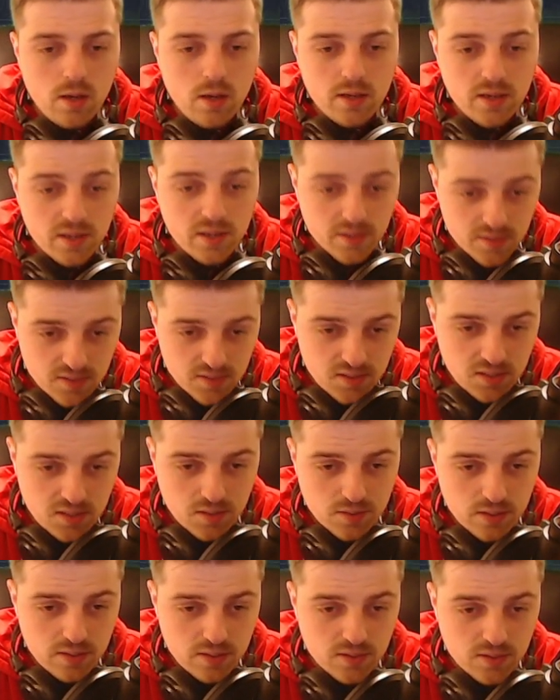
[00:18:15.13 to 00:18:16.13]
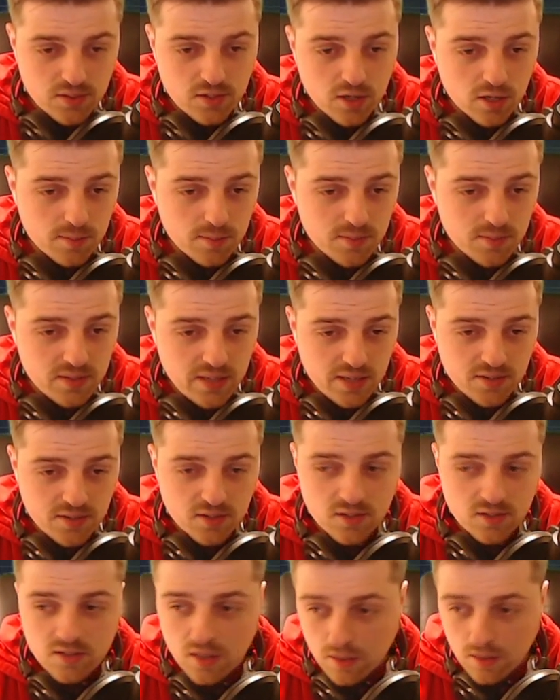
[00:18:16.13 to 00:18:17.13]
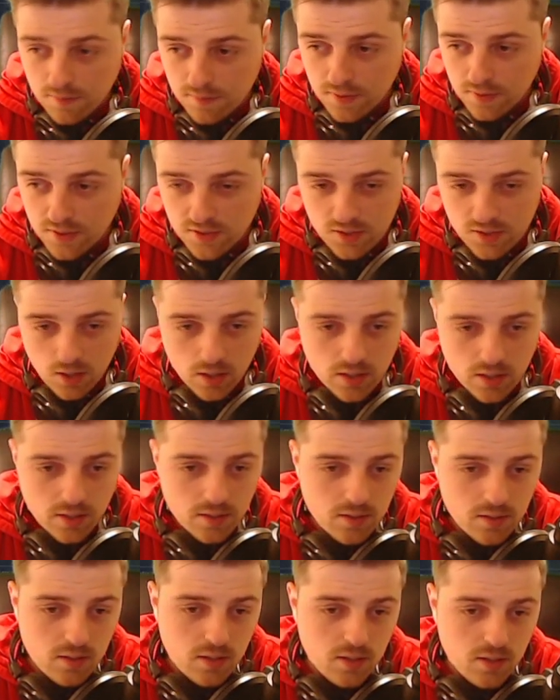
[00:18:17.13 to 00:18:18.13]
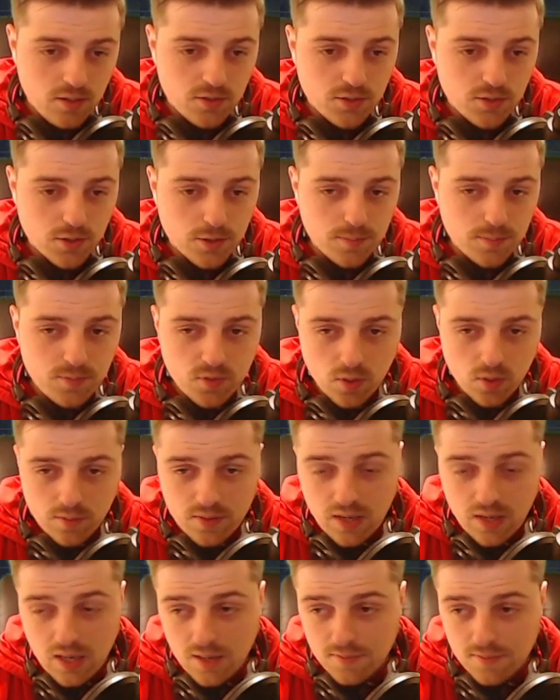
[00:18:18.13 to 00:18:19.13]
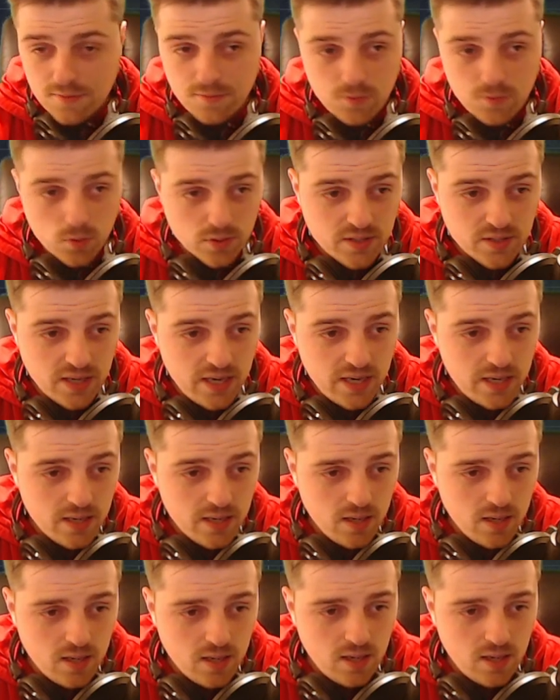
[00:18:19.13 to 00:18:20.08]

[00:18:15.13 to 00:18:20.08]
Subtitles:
considering the circumstances of the stock. So 12.5 to 14.